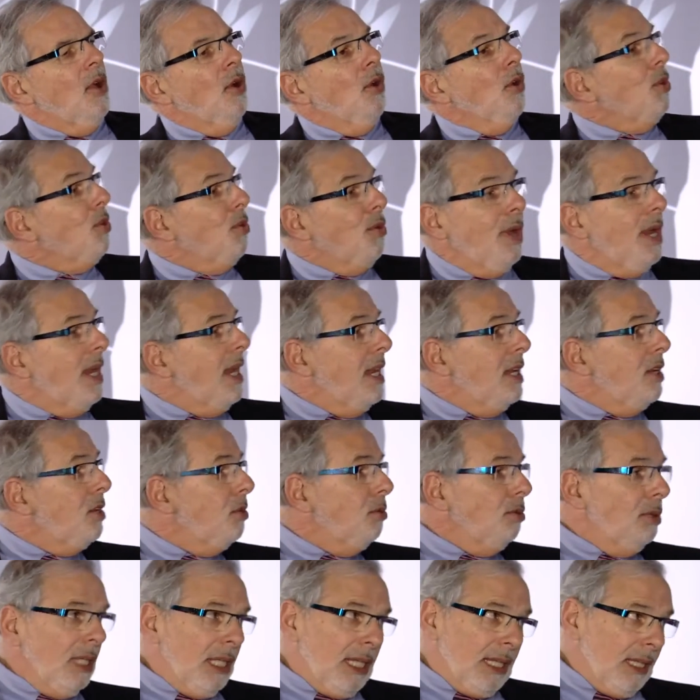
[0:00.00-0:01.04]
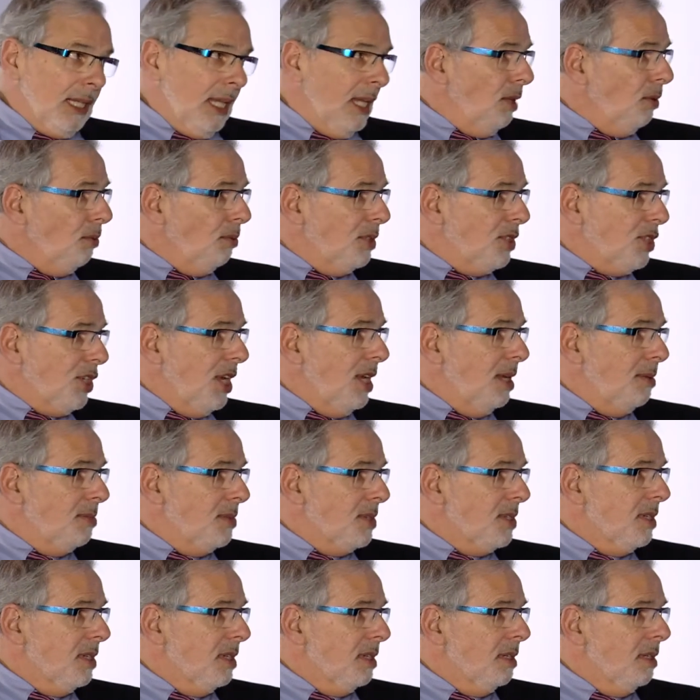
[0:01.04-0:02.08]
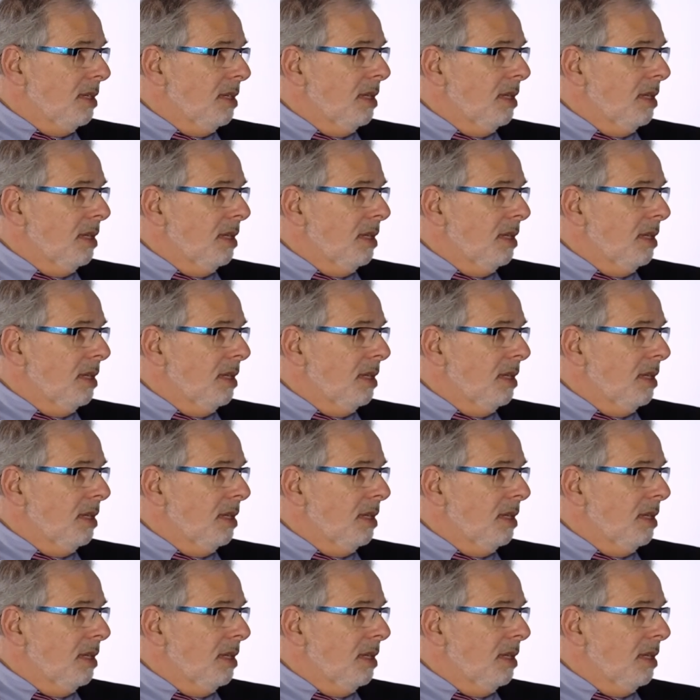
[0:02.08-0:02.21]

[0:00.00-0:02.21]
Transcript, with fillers: or creating new legal regimes